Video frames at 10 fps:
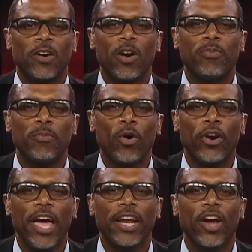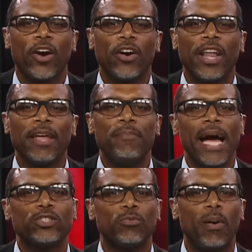All right, promoter Eddie Hearn and
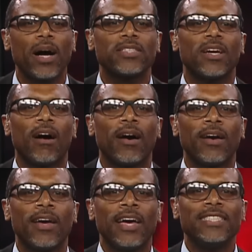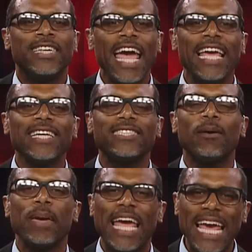Matchroom Boxing are taking
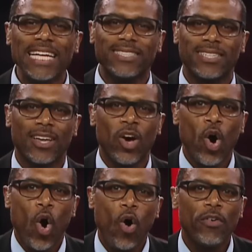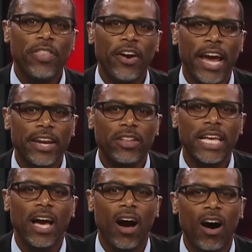some heat over their
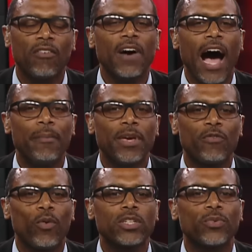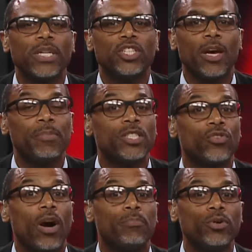handling of IBF welterweight champion
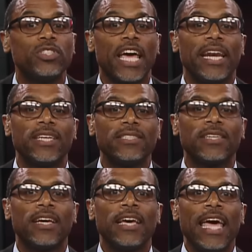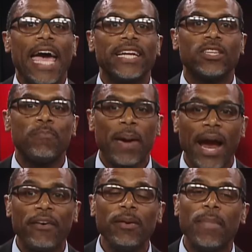Jaron "Boots" Ennis and his
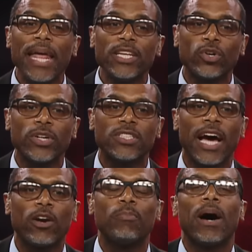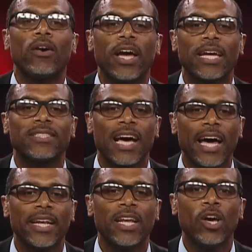apparent mandatory title bout against
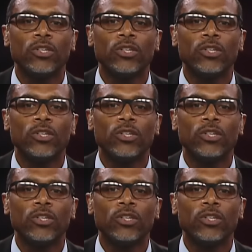Cotton